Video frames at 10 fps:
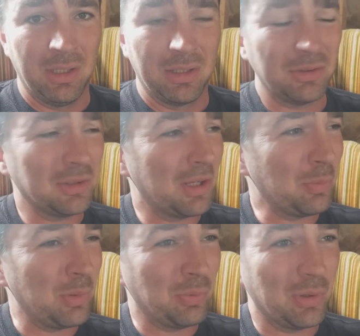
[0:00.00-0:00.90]
There's a lot of
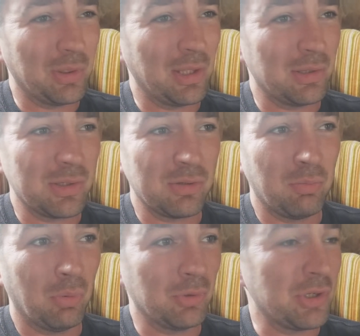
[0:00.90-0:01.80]
people that think this is
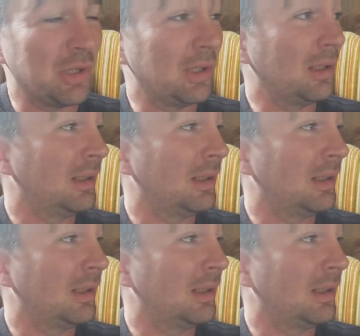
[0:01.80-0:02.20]
bullshit.